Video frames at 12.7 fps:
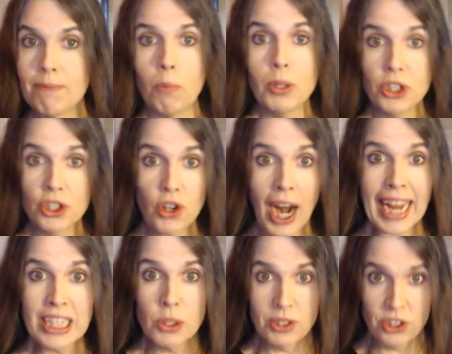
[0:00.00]
what you're
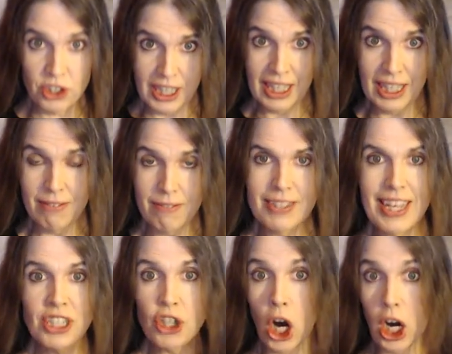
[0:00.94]
trying to achieve as
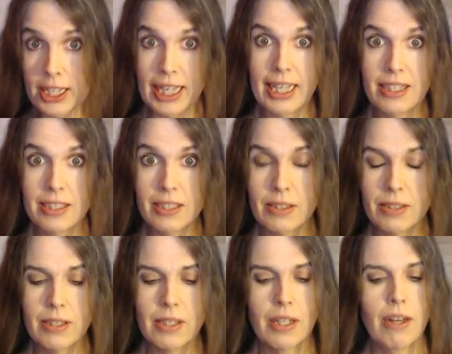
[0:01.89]
a target
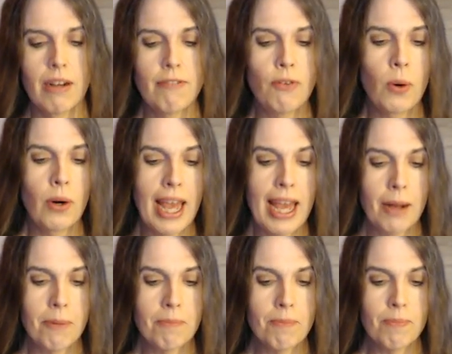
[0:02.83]
for a